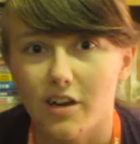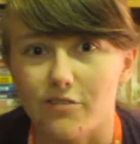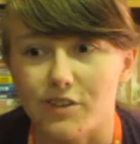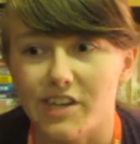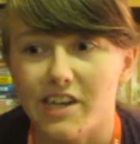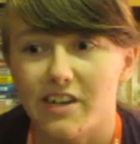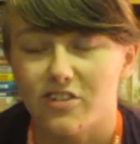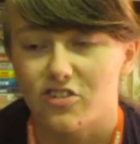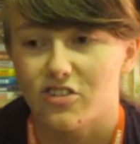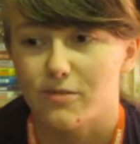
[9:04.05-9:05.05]
Reading
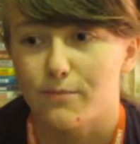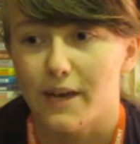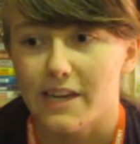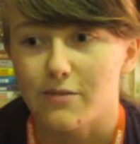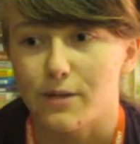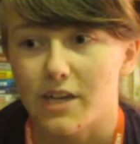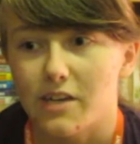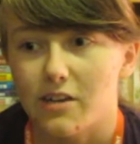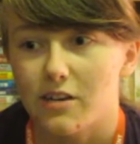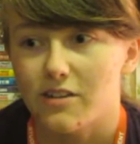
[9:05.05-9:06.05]
has just made
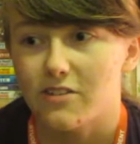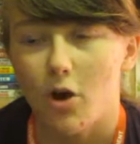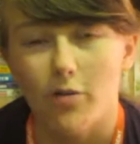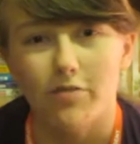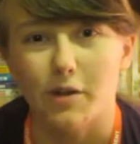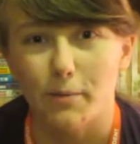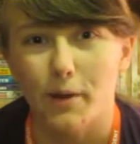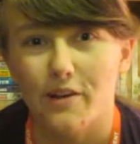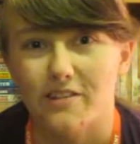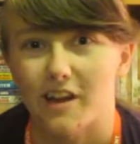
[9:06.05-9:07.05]
me this confident person.